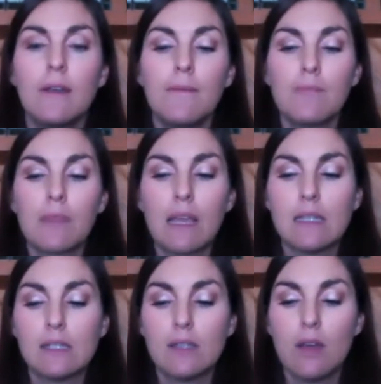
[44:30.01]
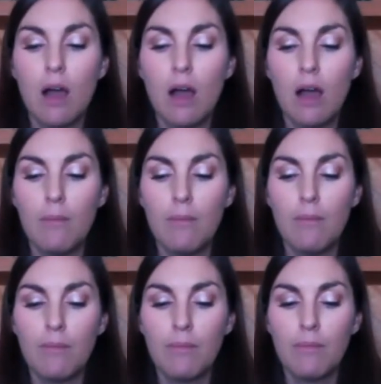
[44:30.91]
And so I'm
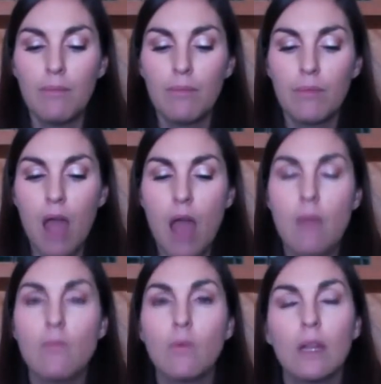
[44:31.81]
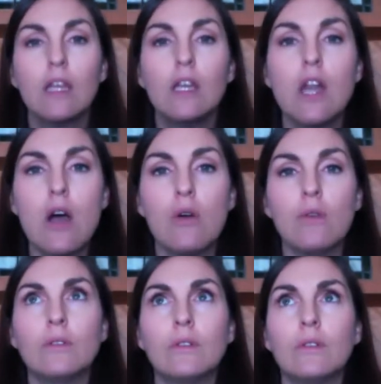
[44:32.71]
really
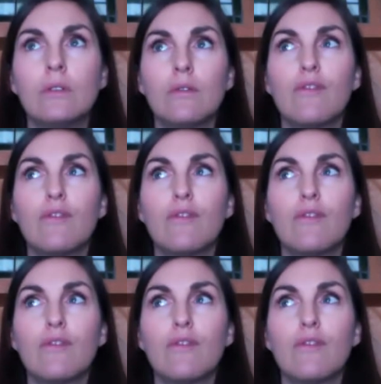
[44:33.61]
known